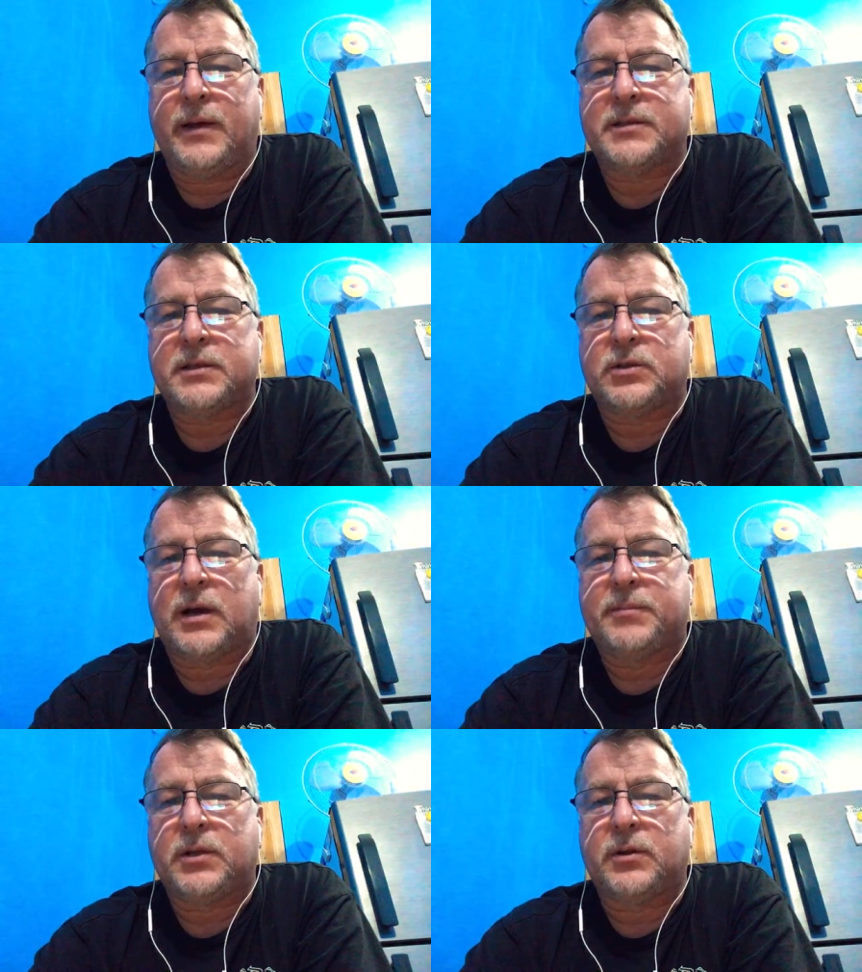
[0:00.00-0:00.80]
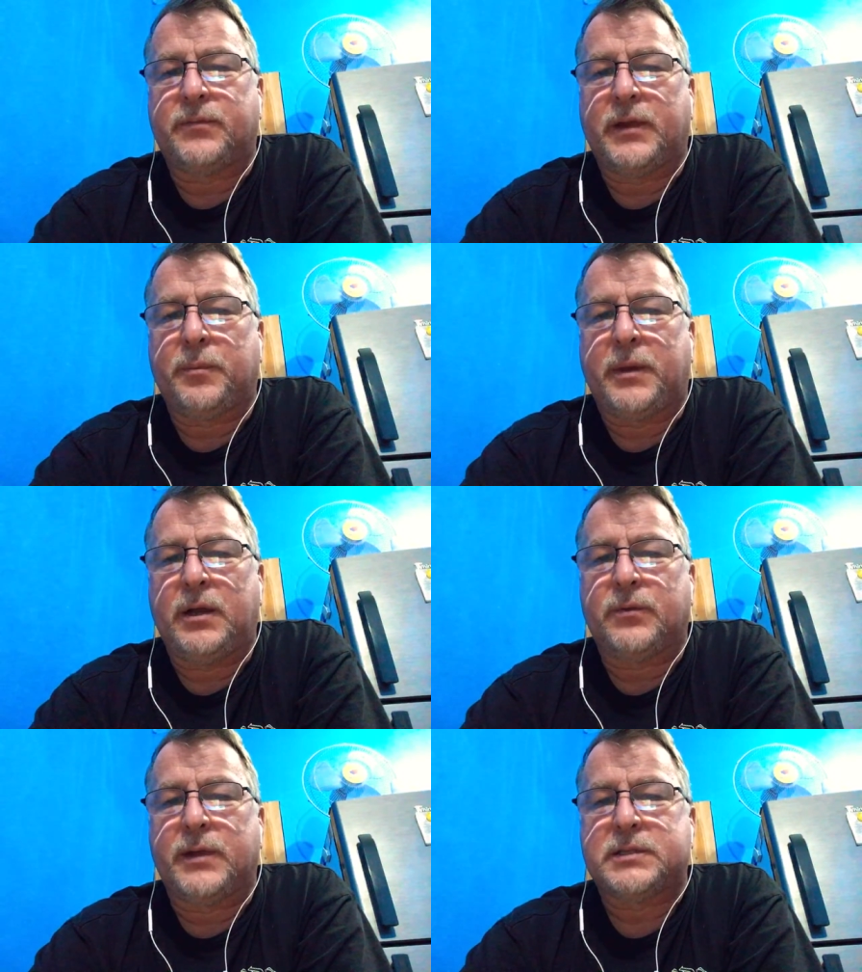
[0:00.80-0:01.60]
has adopted her
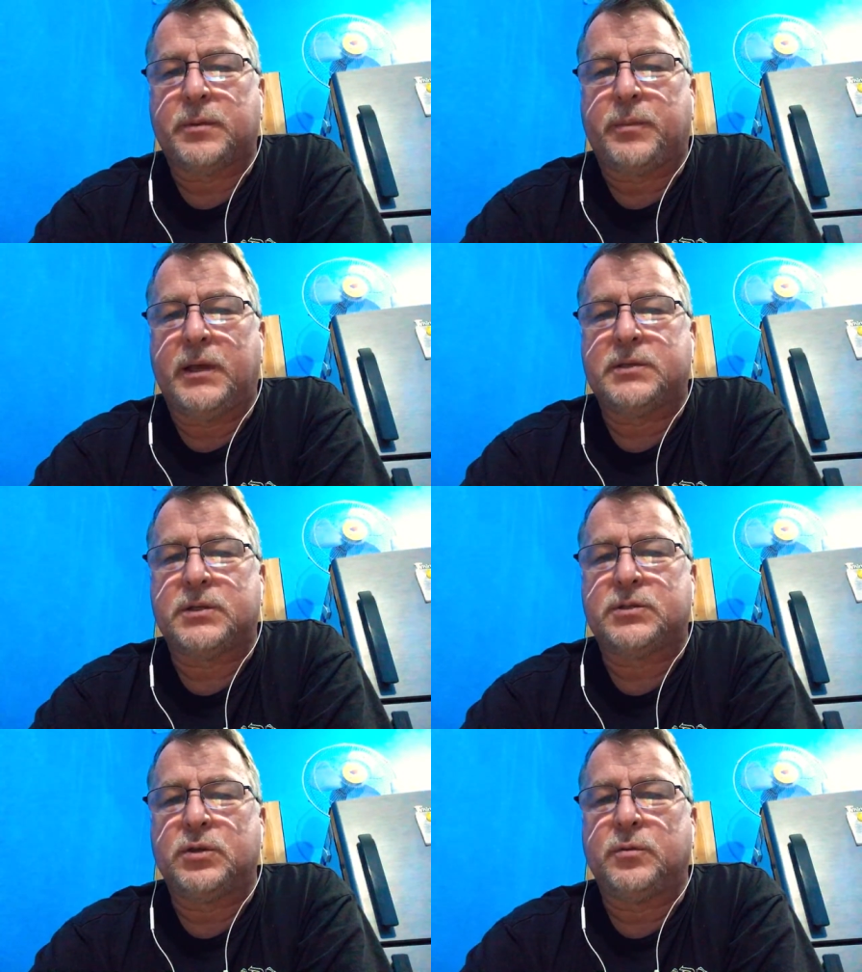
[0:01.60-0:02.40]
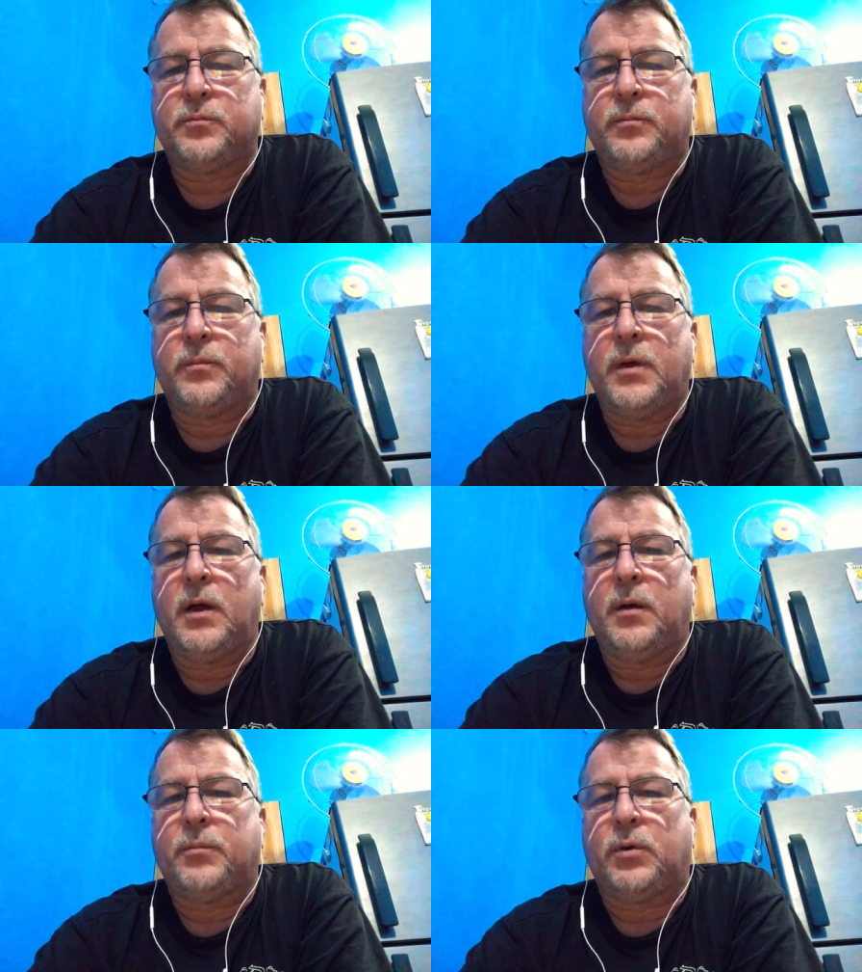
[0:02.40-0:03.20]
Filipino recipes to suit
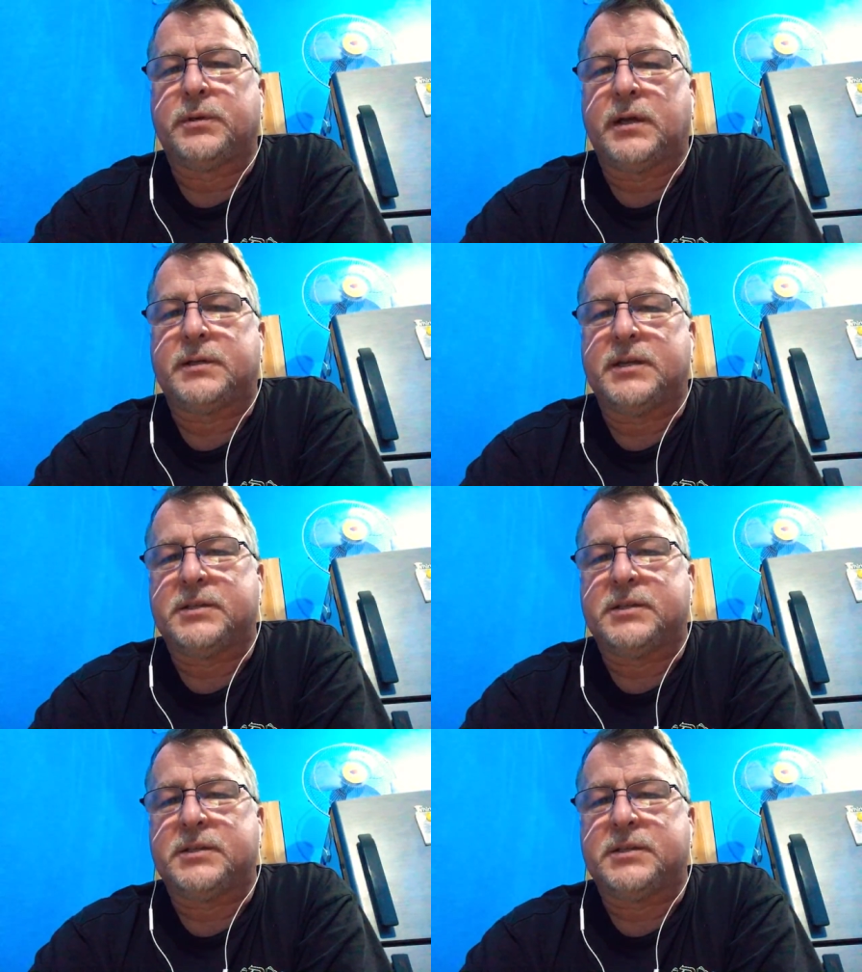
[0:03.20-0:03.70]
both our tastes.